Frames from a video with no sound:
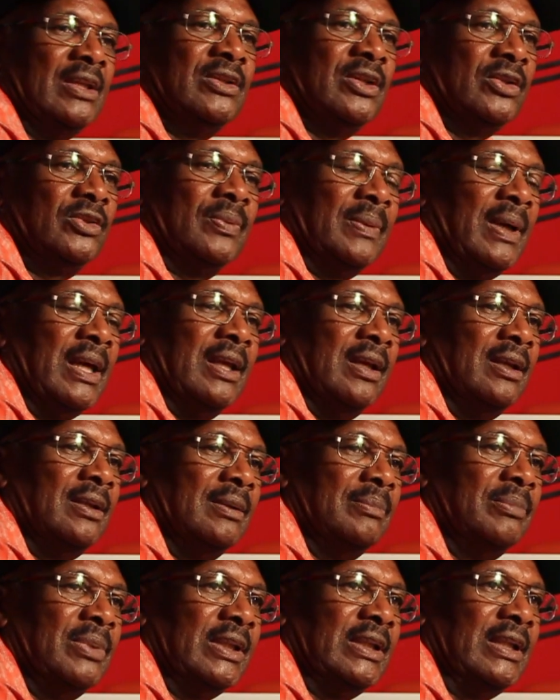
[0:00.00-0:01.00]
Just reggae,
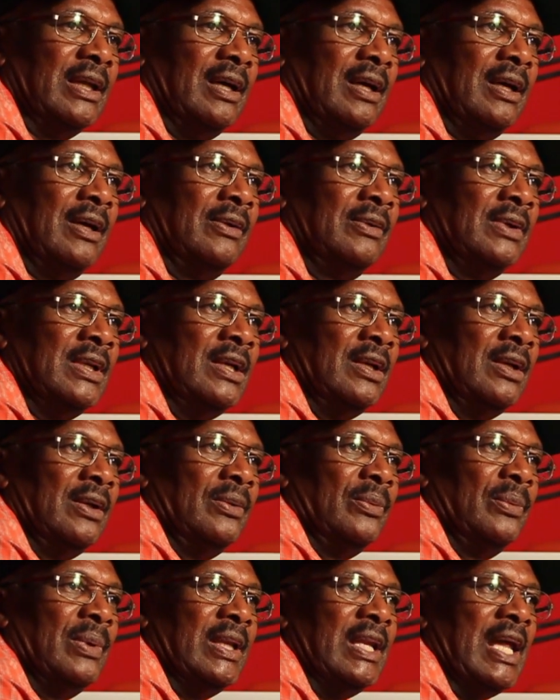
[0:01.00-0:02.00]
but
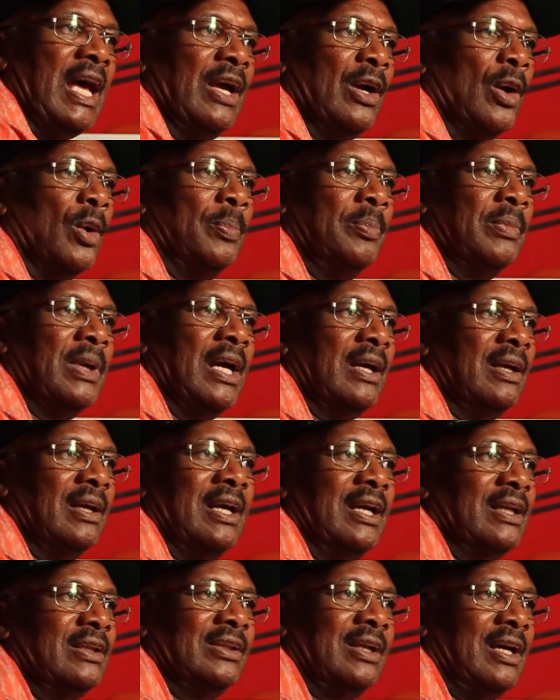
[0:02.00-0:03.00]
when I opened,
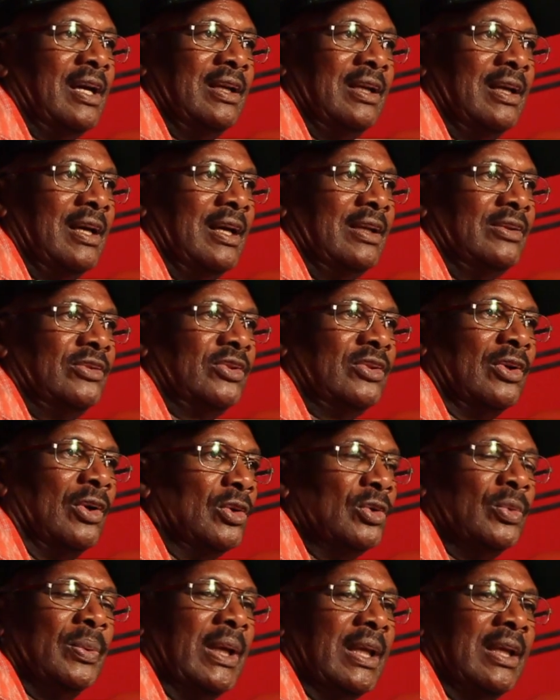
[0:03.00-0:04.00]
I
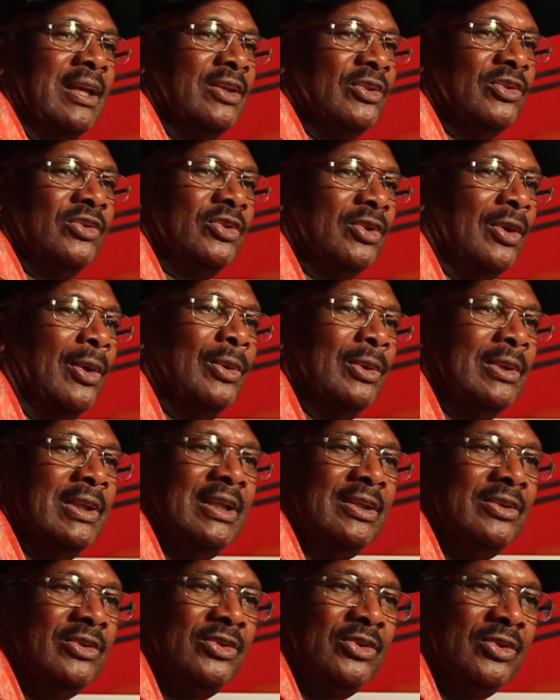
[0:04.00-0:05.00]
sold reggae and soul
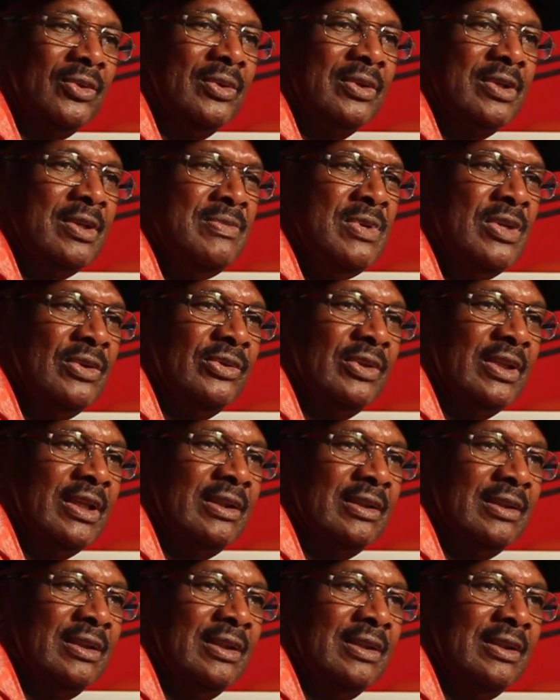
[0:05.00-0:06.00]
and soca music,
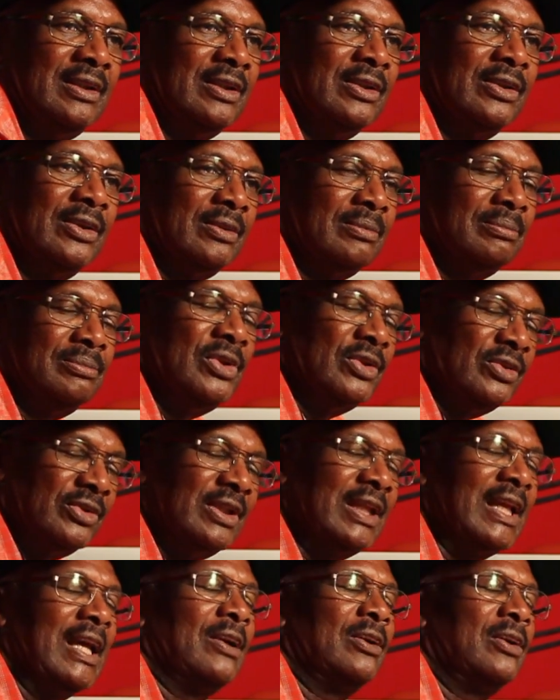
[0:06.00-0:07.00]

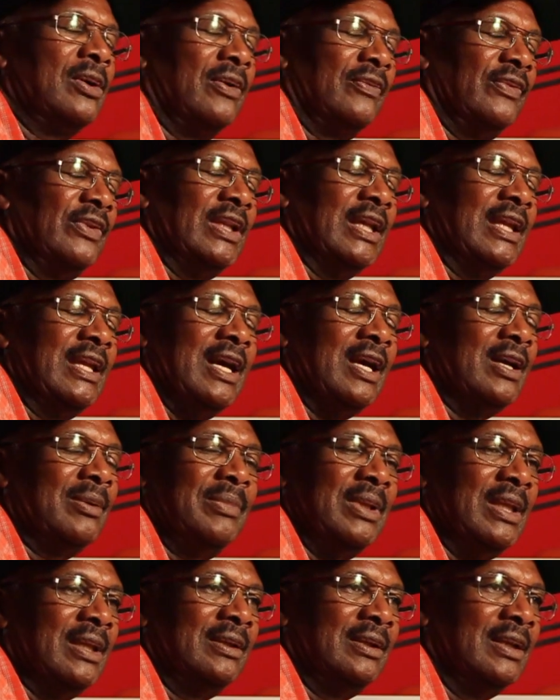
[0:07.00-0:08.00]
music that covered the
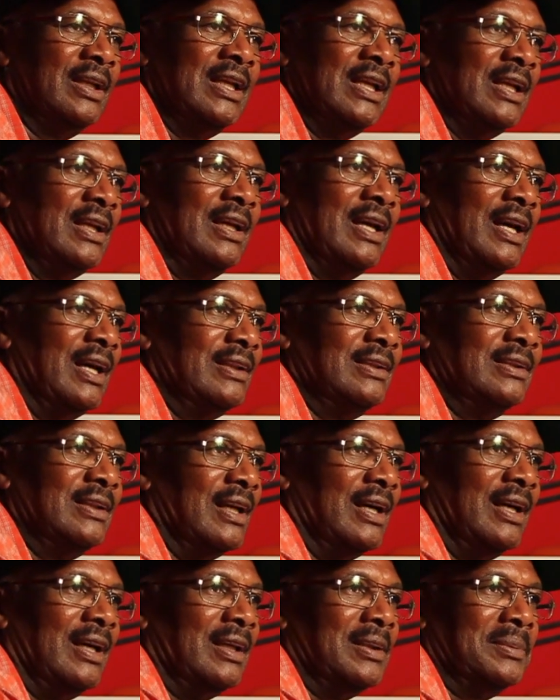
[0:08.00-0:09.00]
Caribbean and,
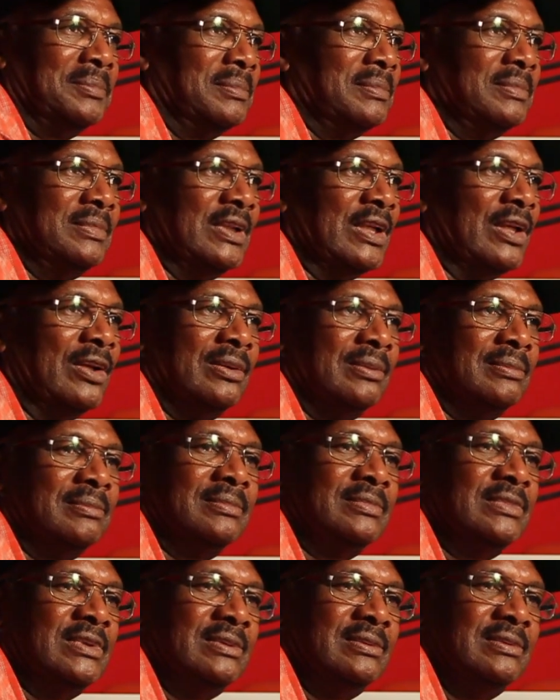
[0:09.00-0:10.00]

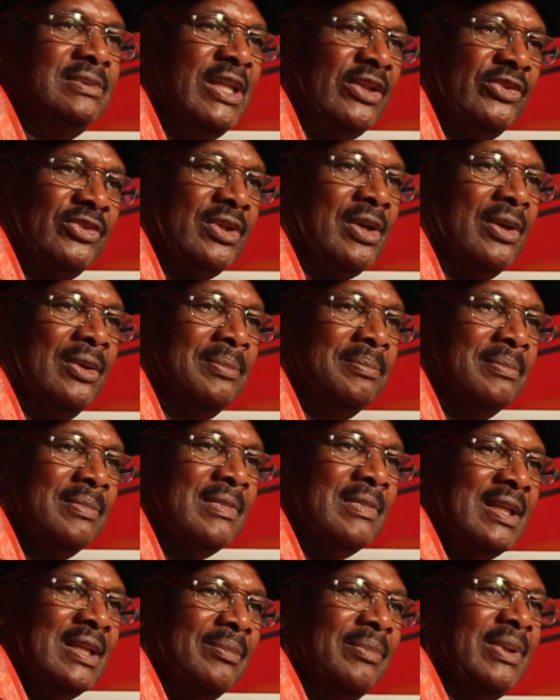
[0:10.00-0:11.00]
disco,
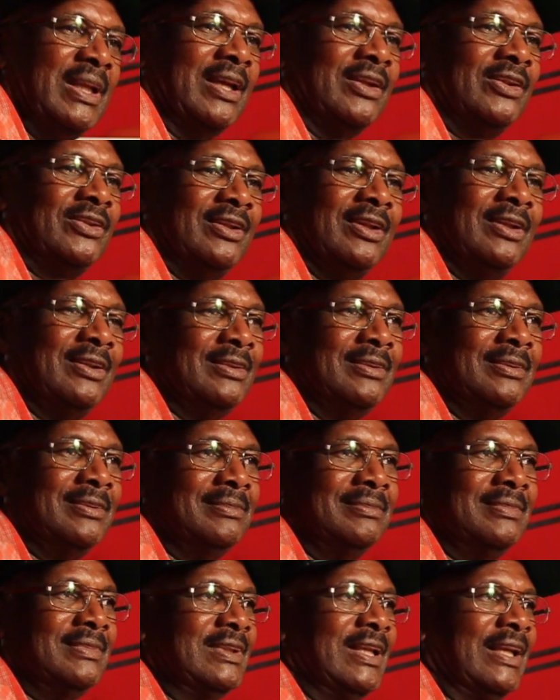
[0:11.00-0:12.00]
because
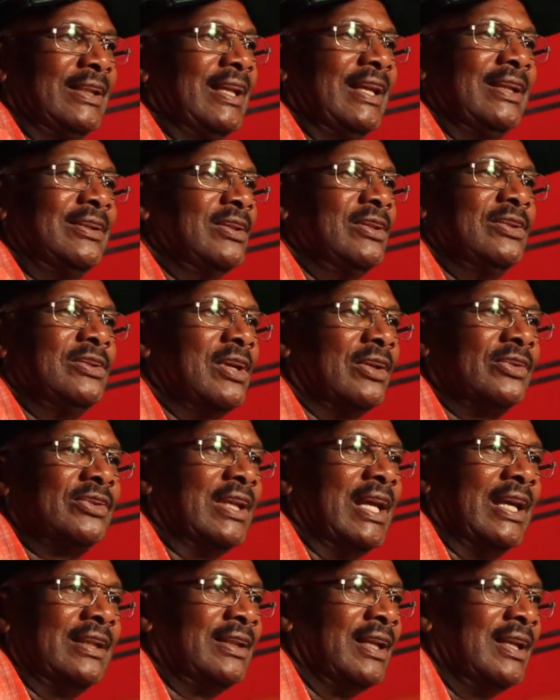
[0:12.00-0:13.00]
you didn't just
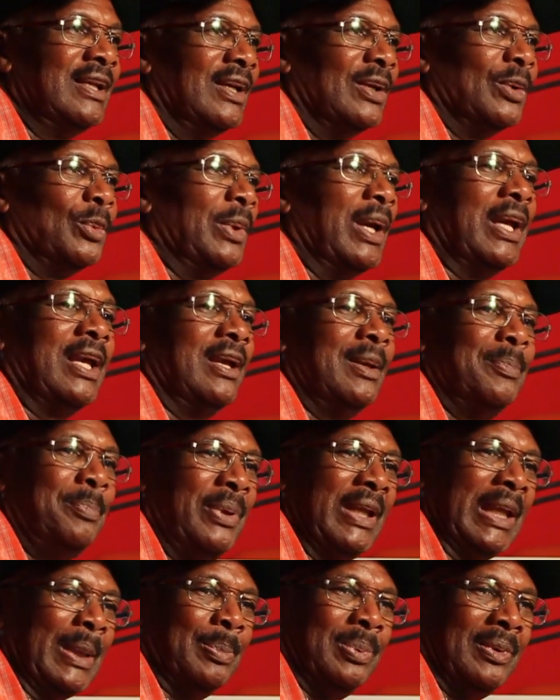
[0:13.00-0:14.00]
get reggae
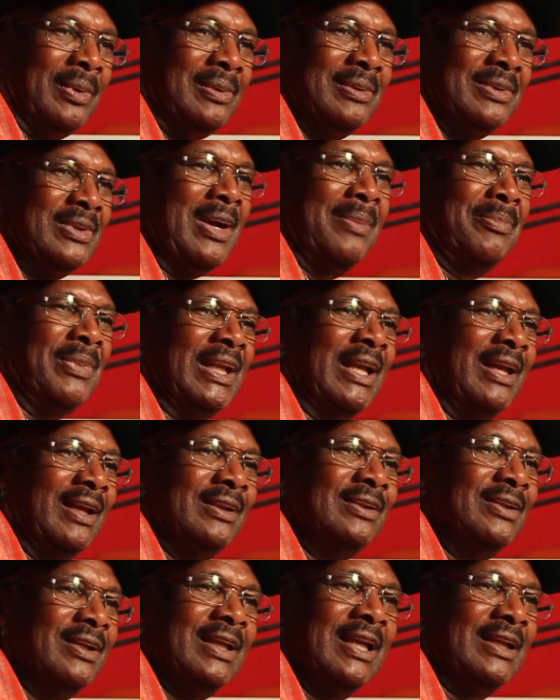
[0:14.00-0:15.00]
people coming
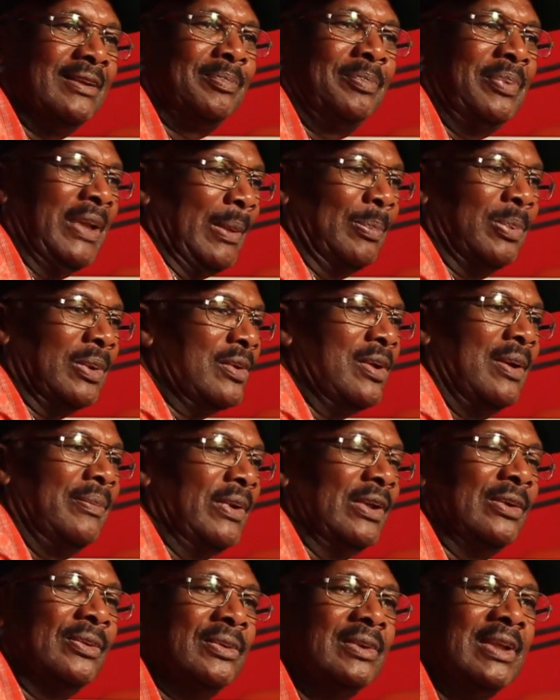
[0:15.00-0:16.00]
in, you get people
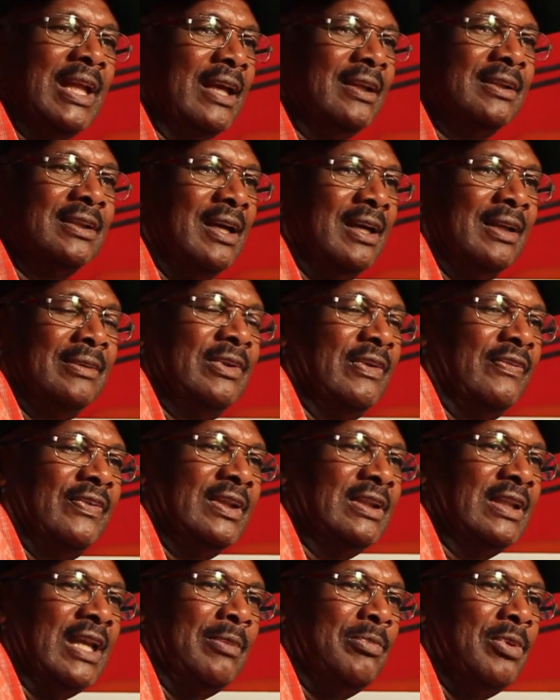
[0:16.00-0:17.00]
coming who like the
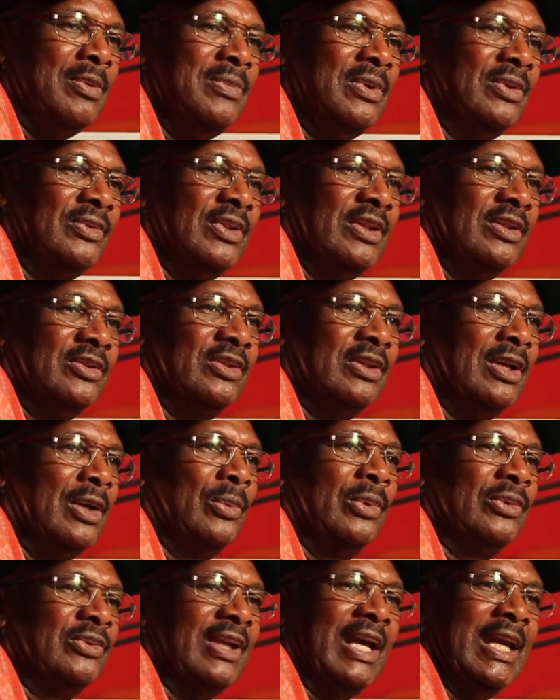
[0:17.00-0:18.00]
different type of music, so I
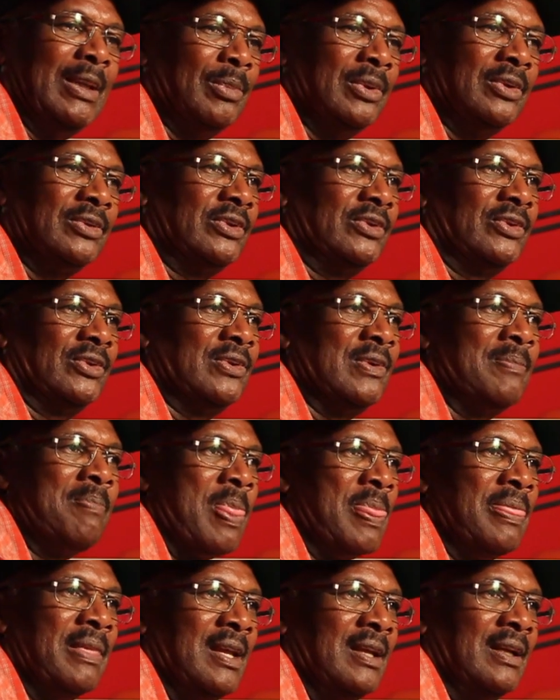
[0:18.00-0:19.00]
was able to
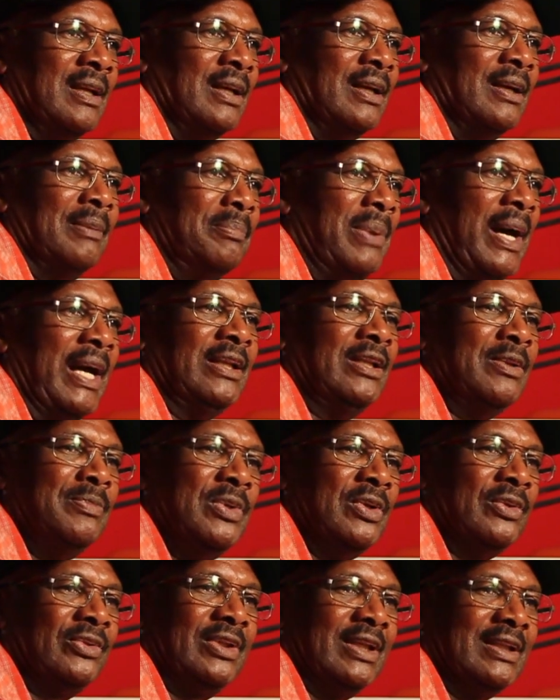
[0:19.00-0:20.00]
buy the
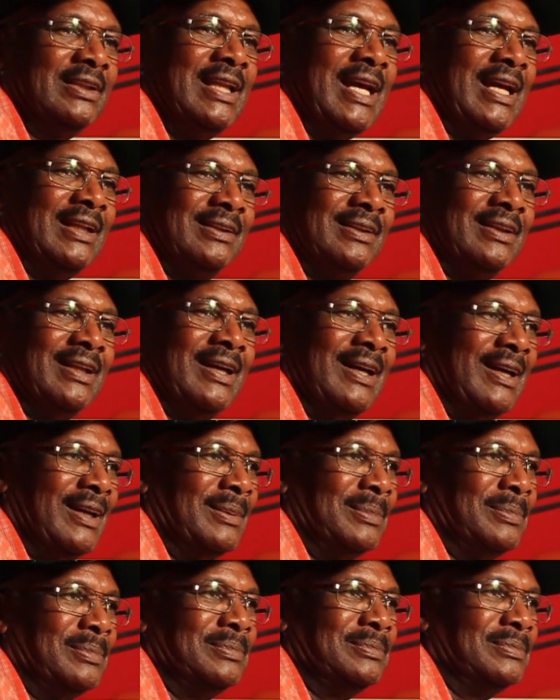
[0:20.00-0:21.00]
music that
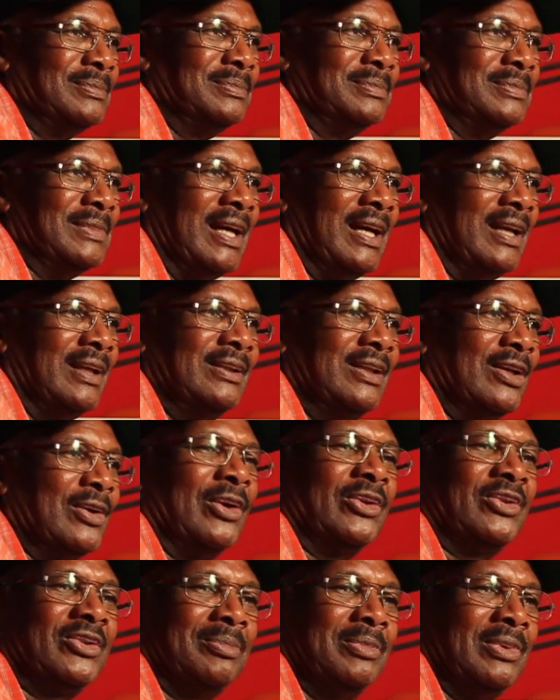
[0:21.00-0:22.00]
the
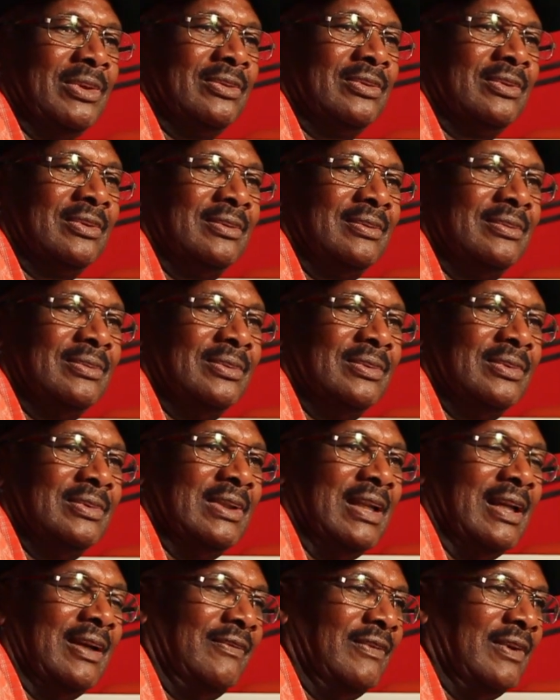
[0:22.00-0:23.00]
customers
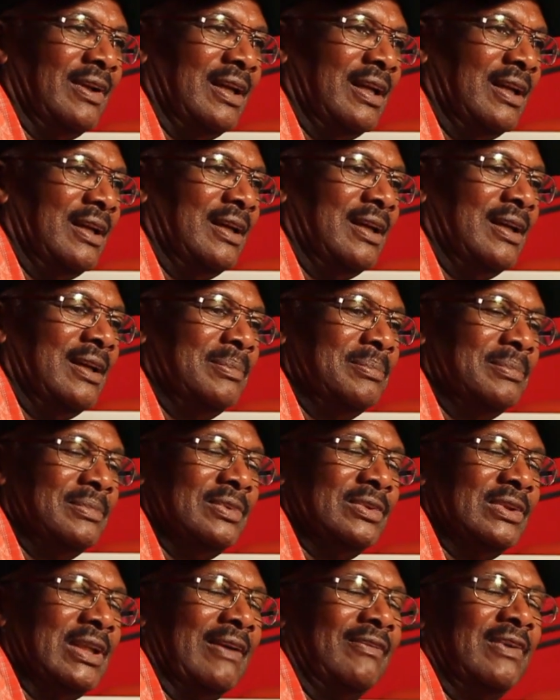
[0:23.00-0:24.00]
would
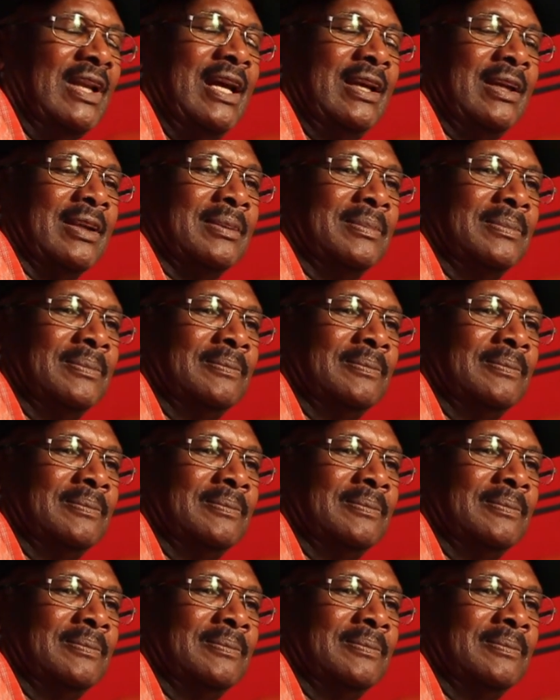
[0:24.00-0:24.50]
have liked.